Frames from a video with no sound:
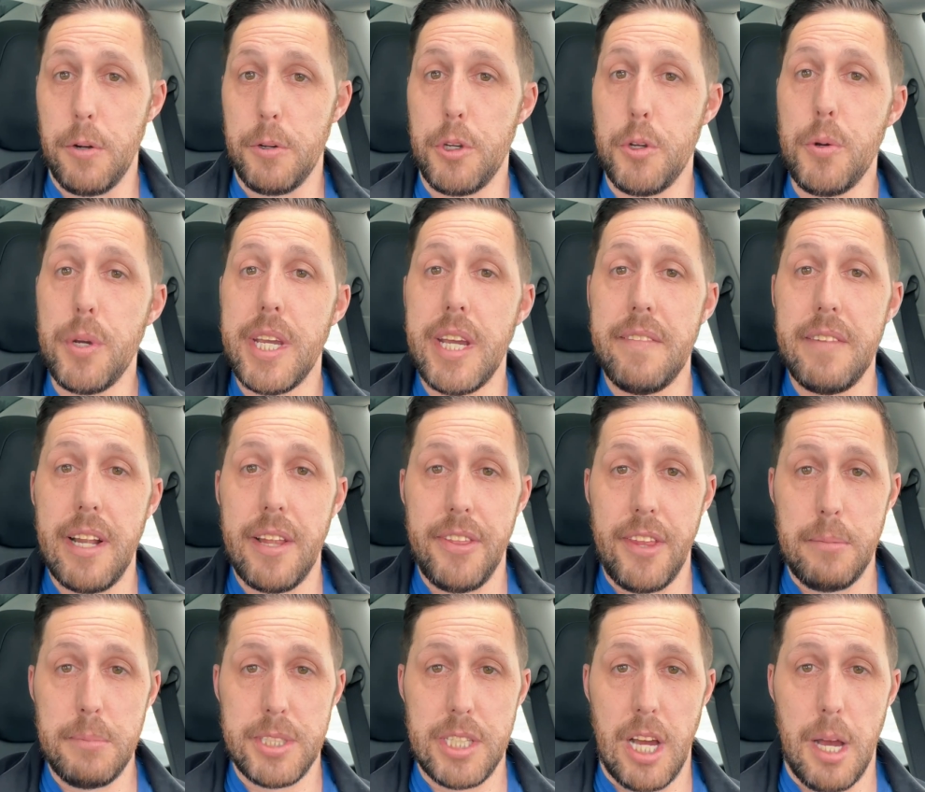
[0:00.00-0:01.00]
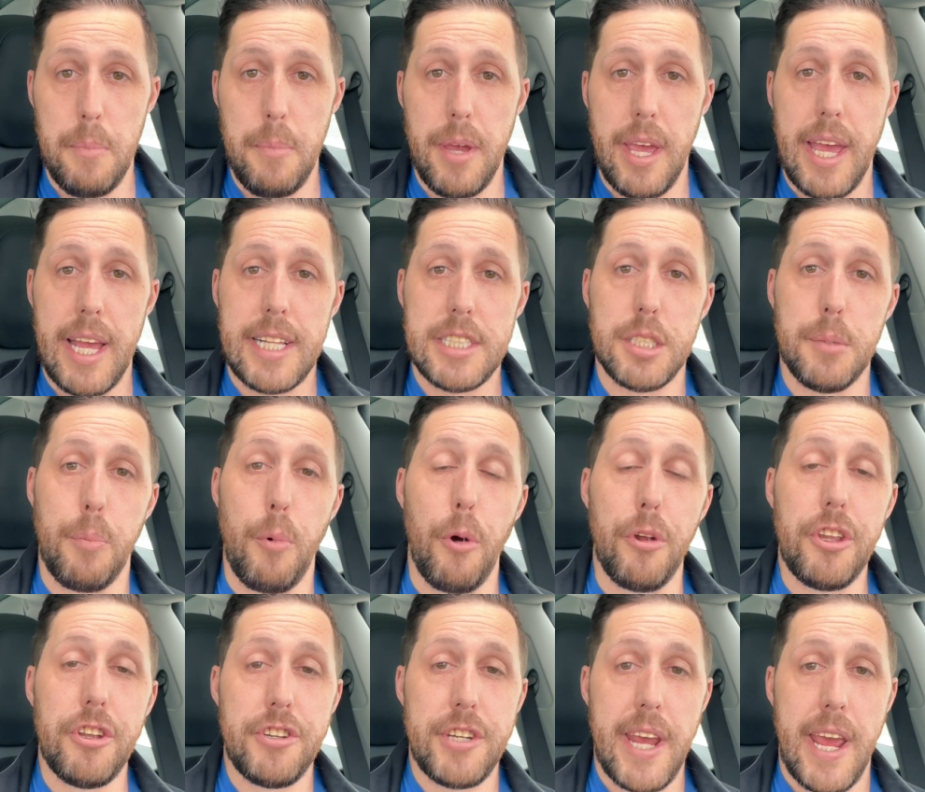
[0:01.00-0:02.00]
do give it a thumbs up and support
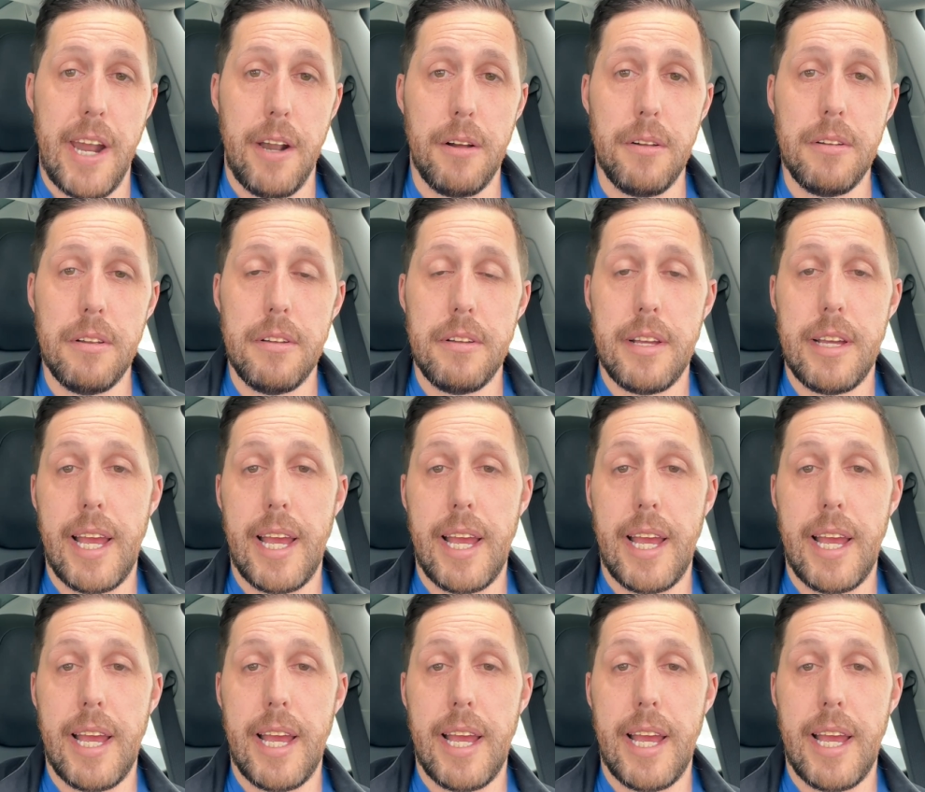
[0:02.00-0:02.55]
the channel